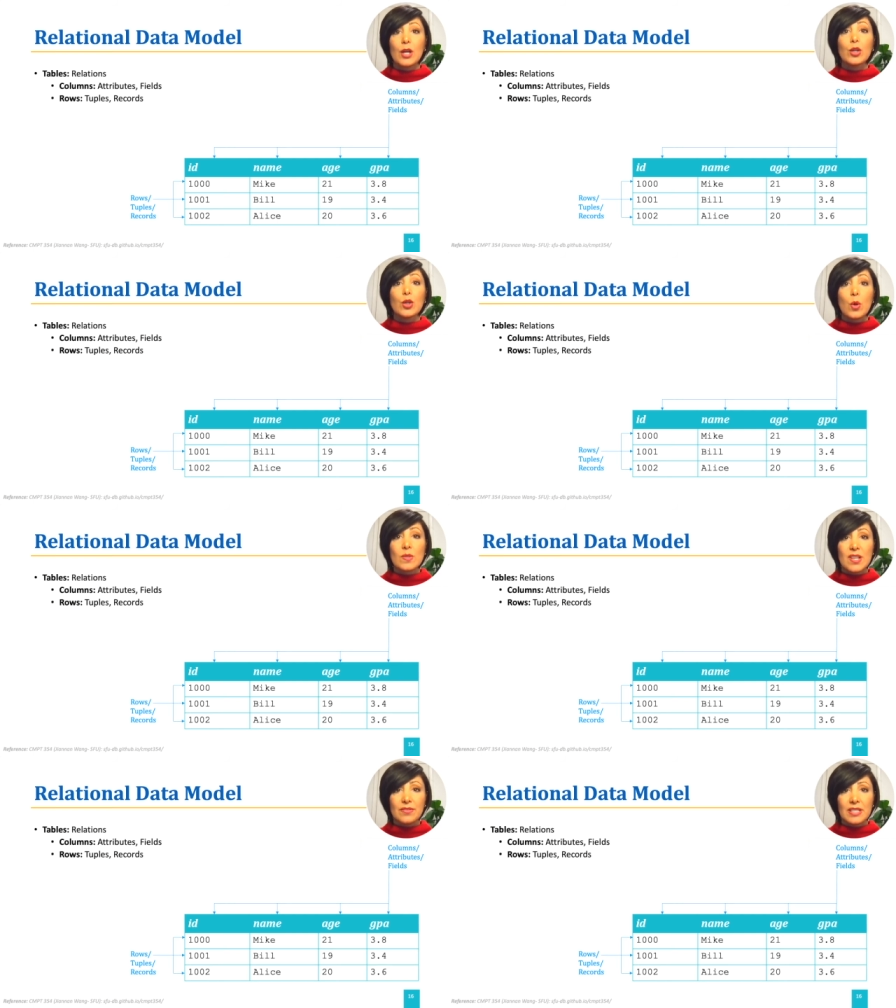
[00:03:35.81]
Rows
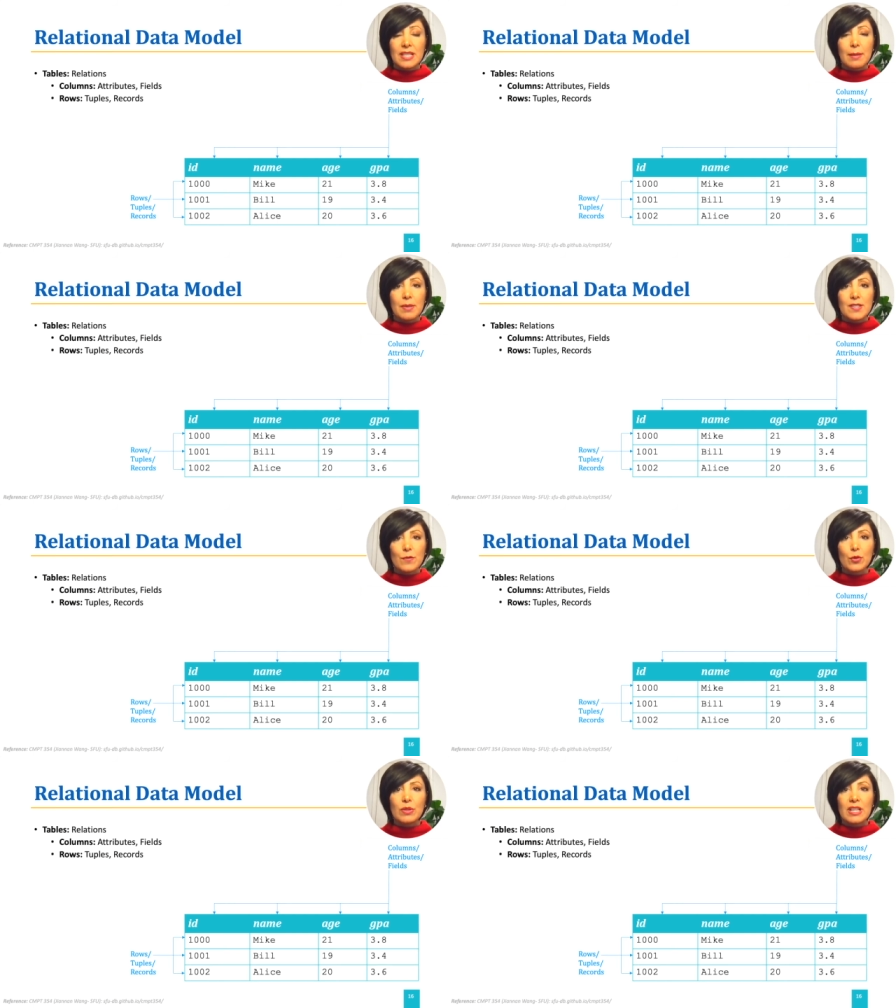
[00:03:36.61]
of the tables
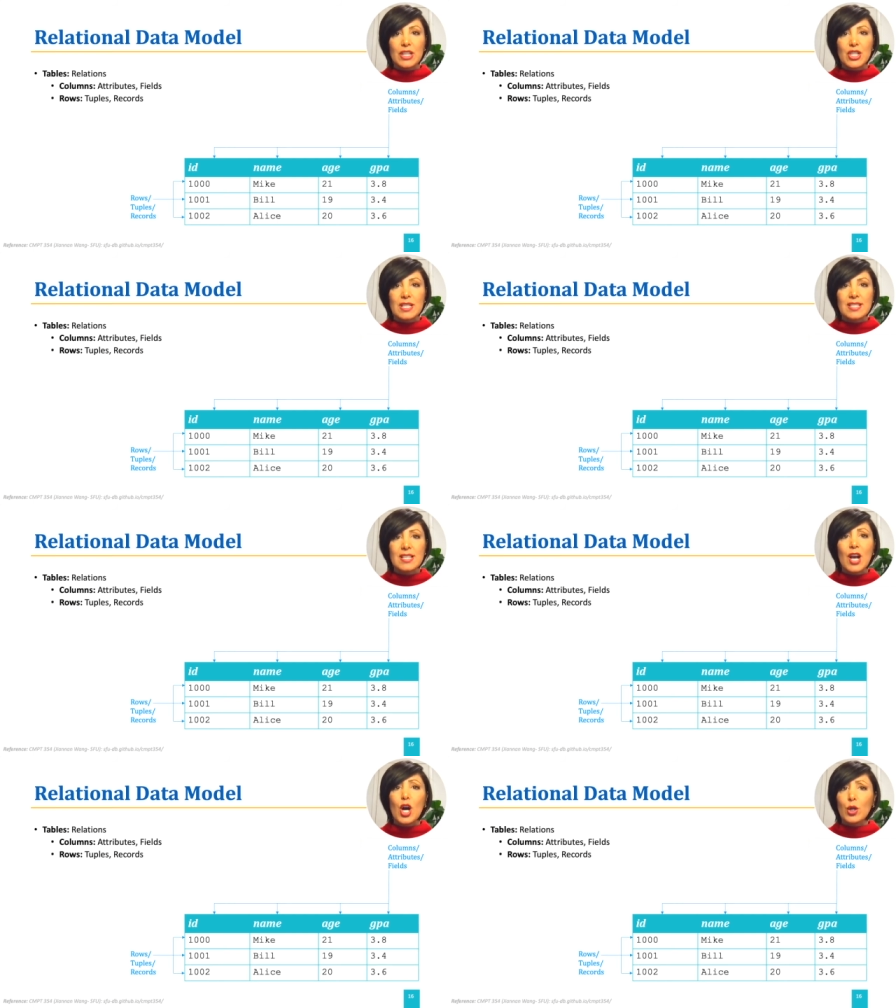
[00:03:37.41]
for relations
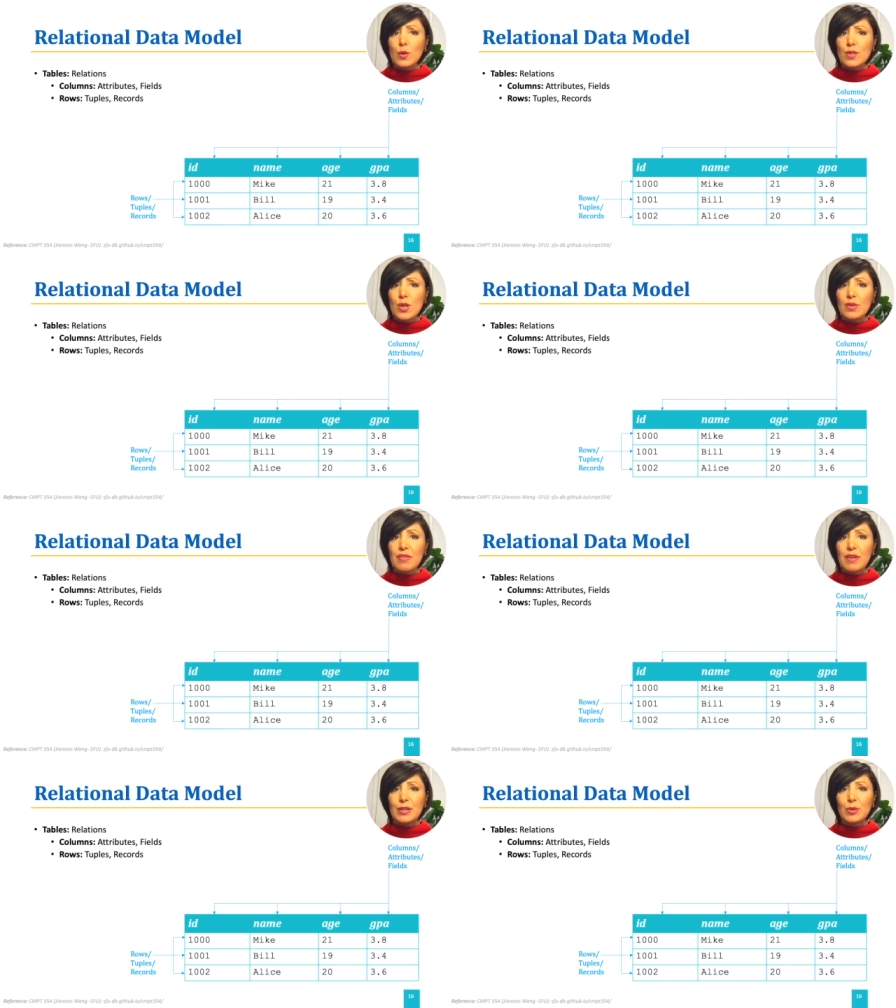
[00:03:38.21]
are also
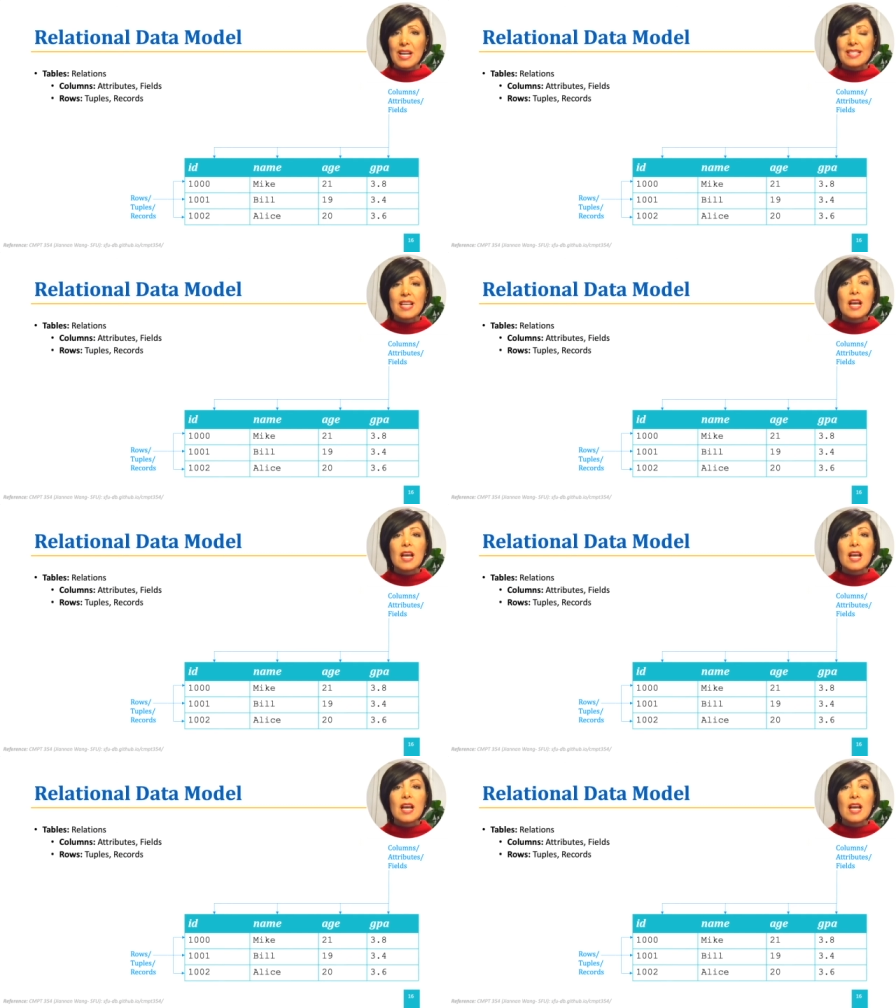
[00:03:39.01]
referred to as